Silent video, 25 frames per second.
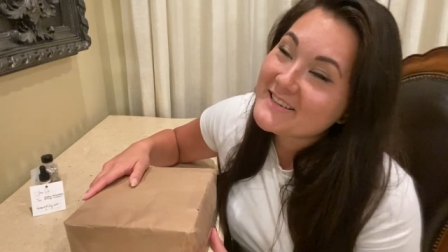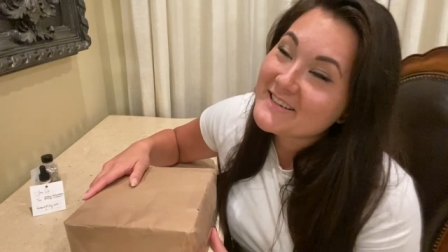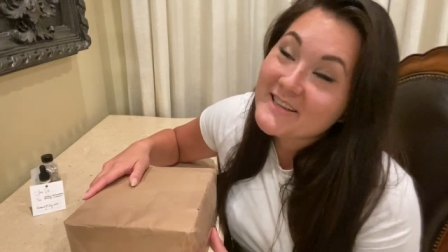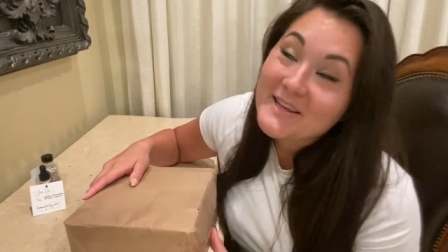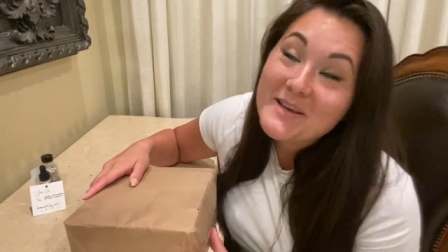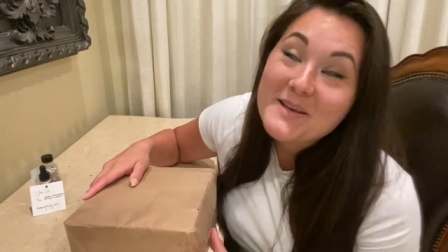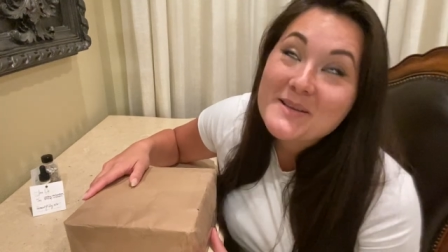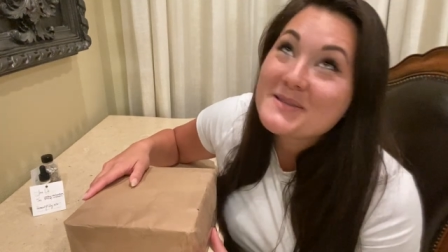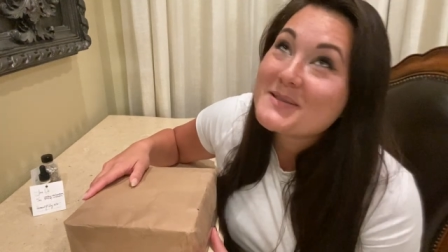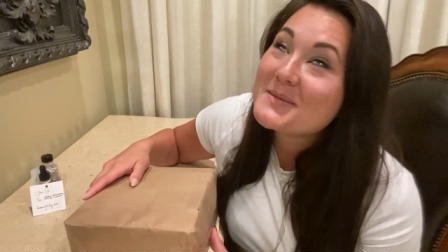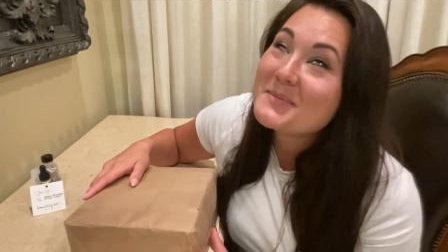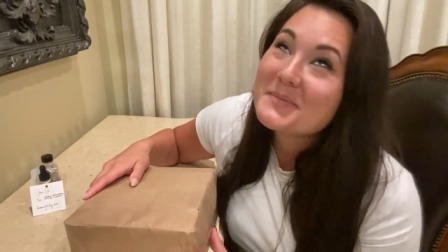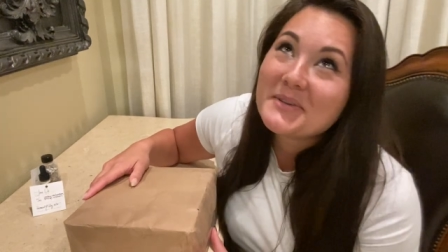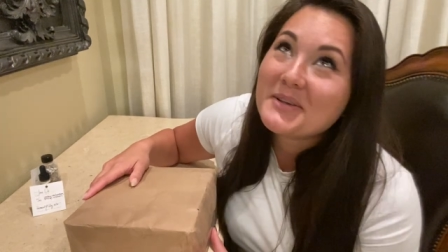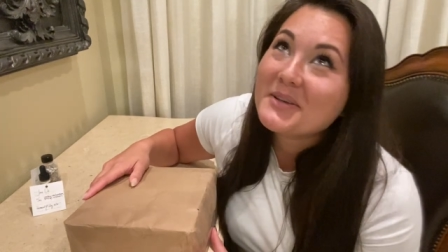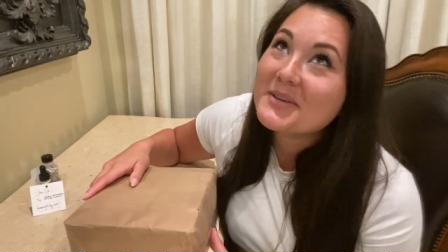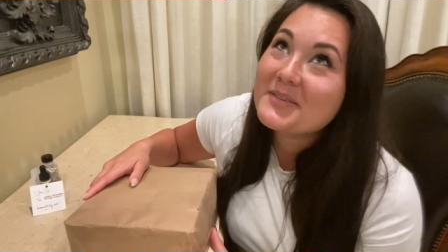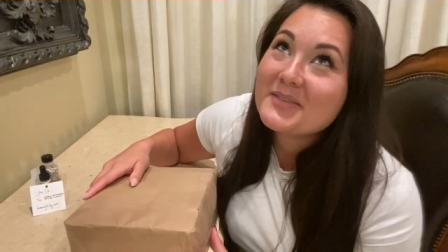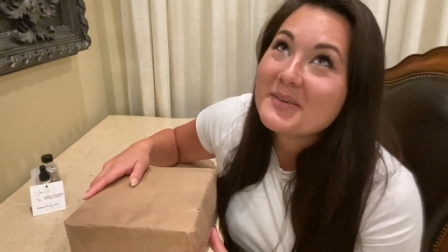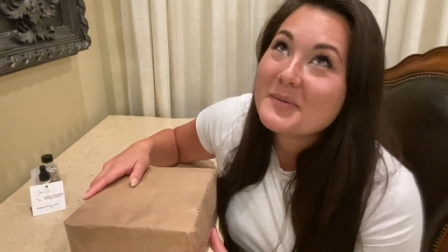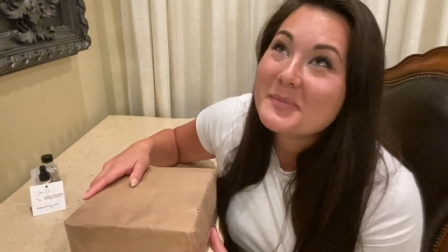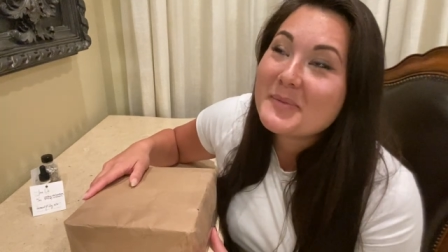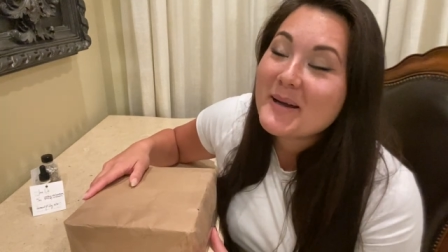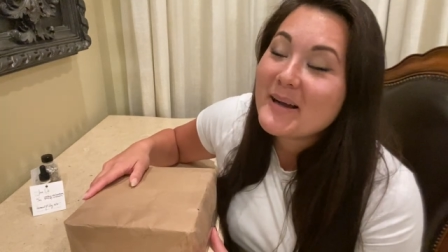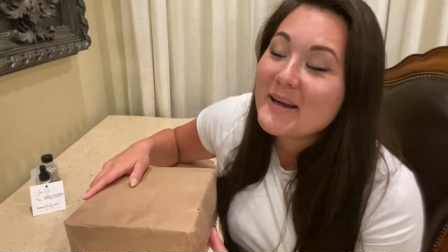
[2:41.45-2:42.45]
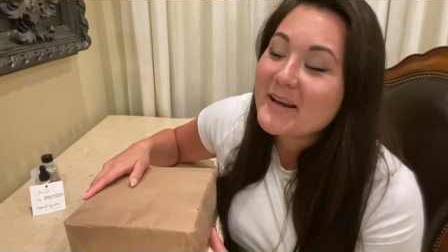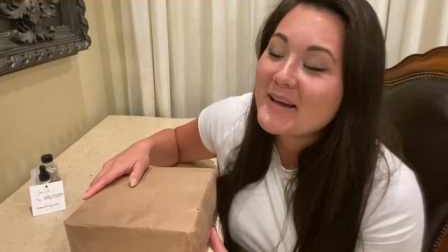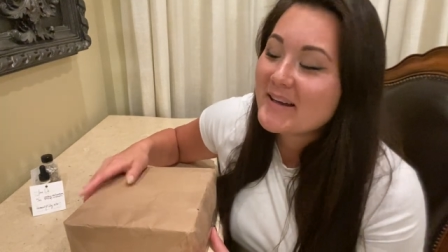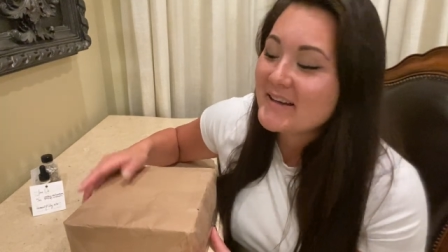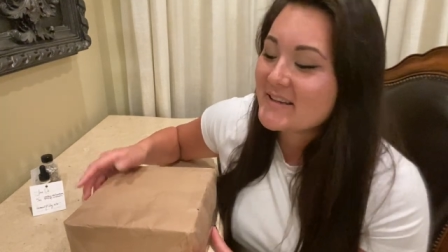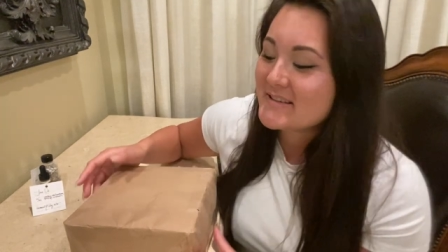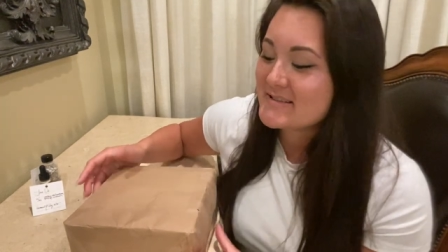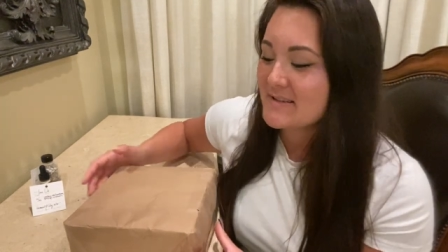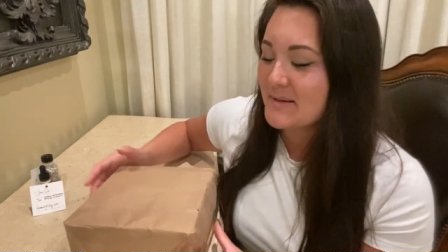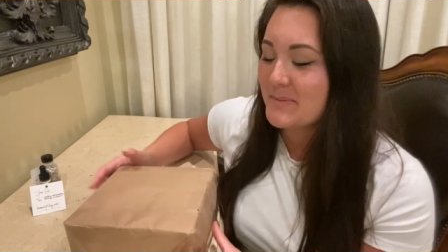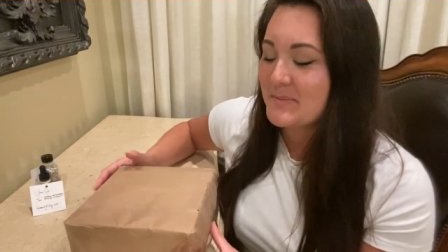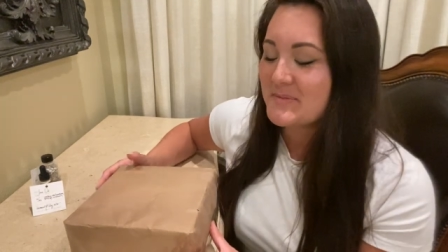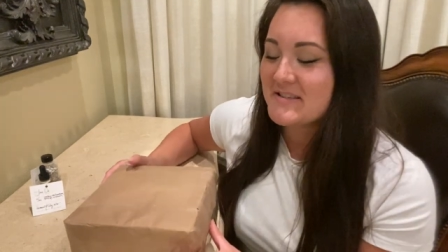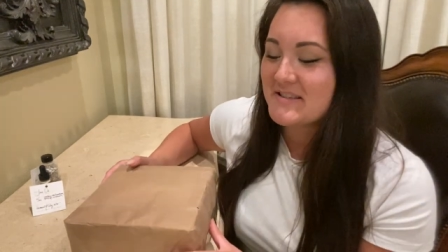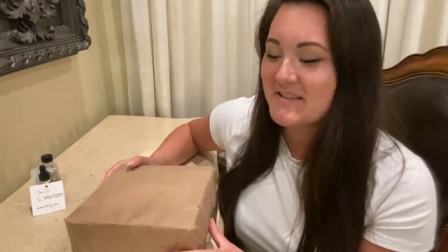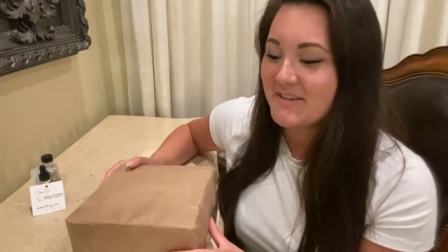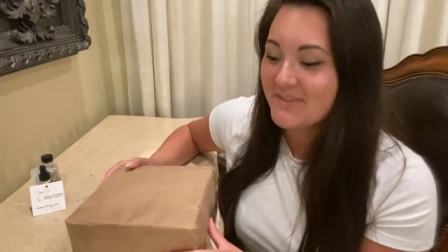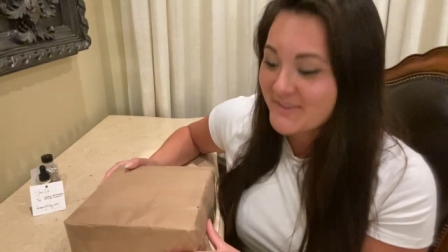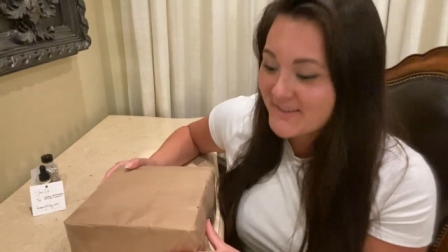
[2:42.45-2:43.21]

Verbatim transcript: this beautiful box. I'm so